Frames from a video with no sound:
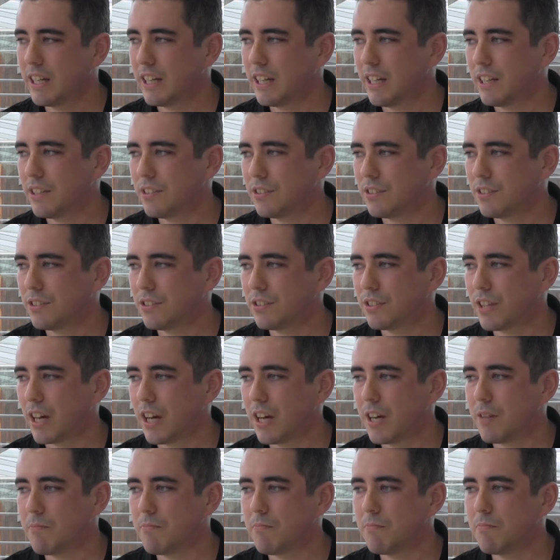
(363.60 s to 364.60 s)
is,
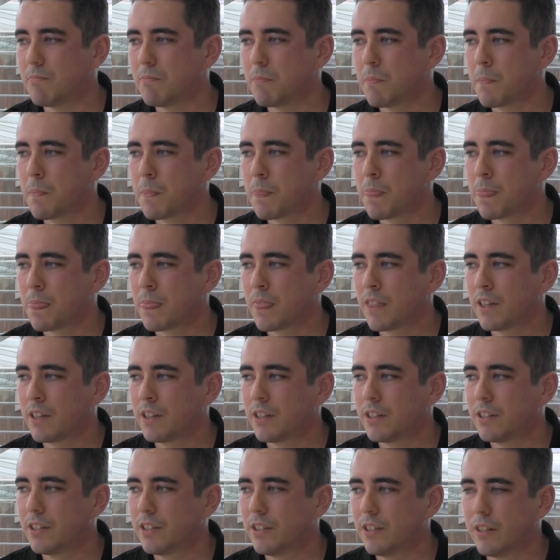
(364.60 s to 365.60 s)

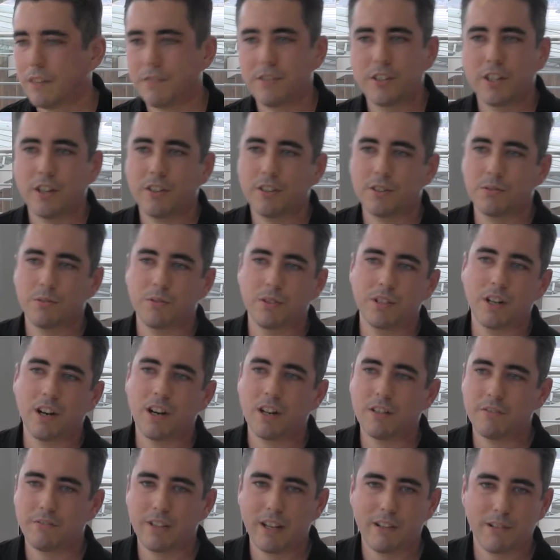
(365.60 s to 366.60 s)
you know, if you go to an
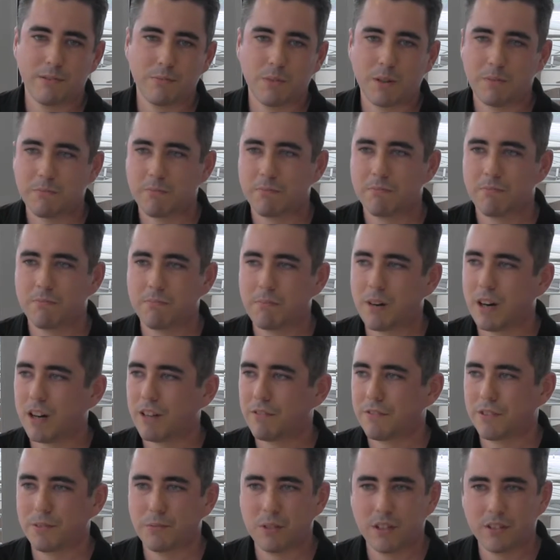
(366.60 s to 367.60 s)
art fair in one part
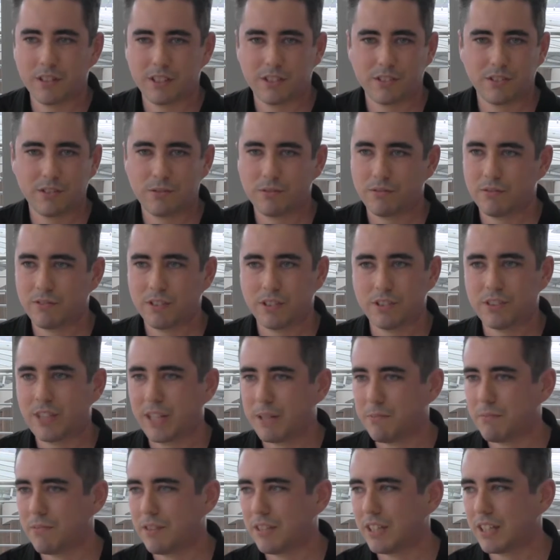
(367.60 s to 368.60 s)
of the world, it's the
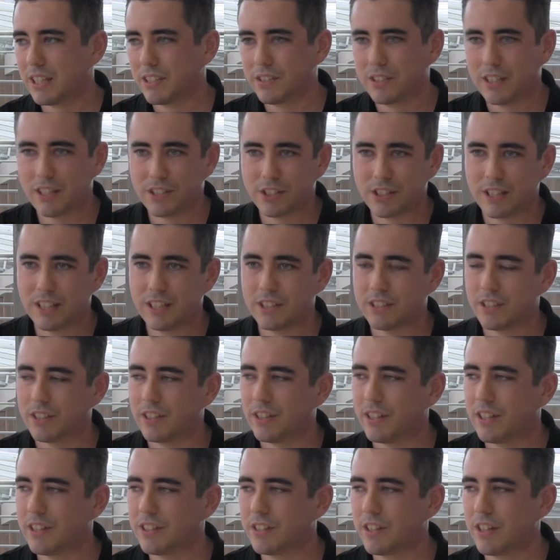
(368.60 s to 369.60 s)
same thing essentially
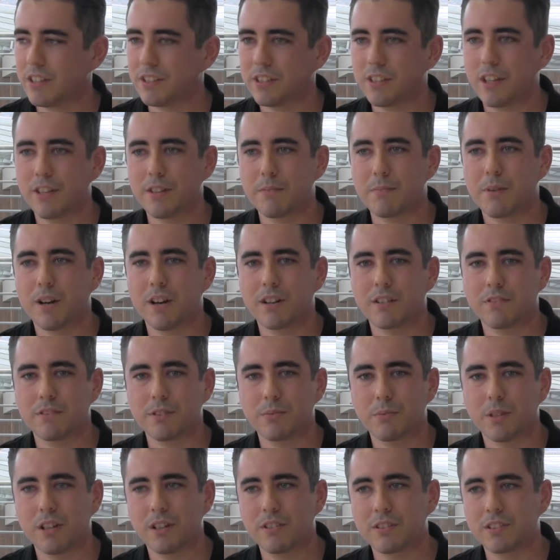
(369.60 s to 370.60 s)
as another part of the
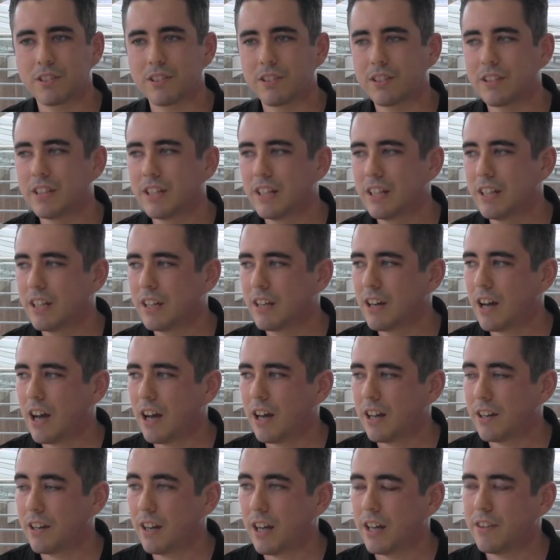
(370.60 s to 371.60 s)
world,
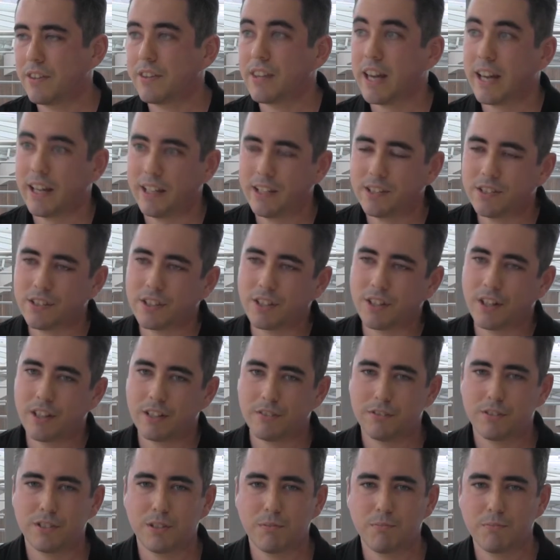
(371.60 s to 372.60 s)
and that is a kind
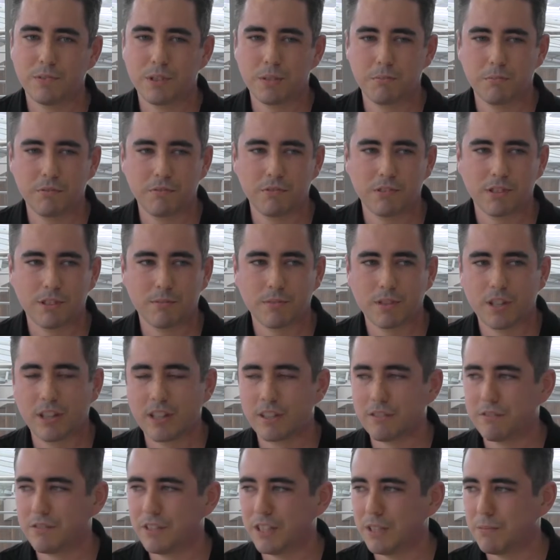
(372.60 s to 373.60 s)
of symptom of some
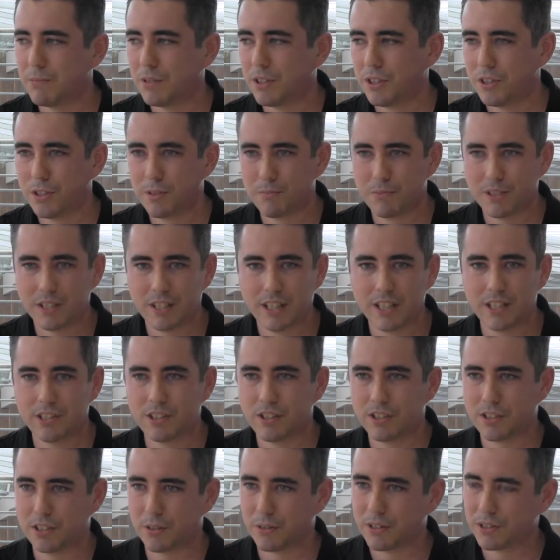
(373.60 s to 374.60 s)
kind of deeper human
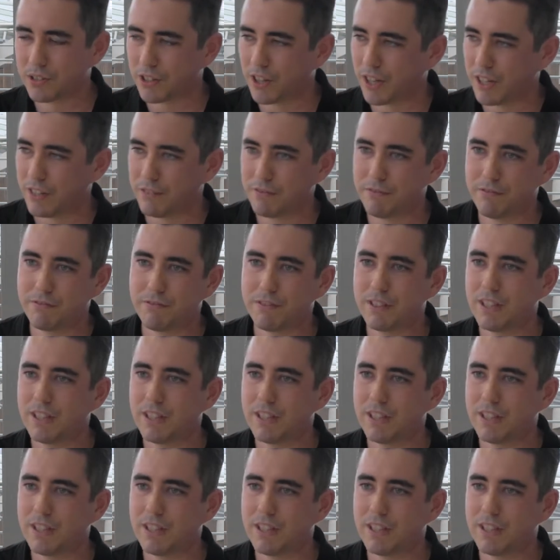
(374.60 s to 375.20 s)
nature. So it's kind of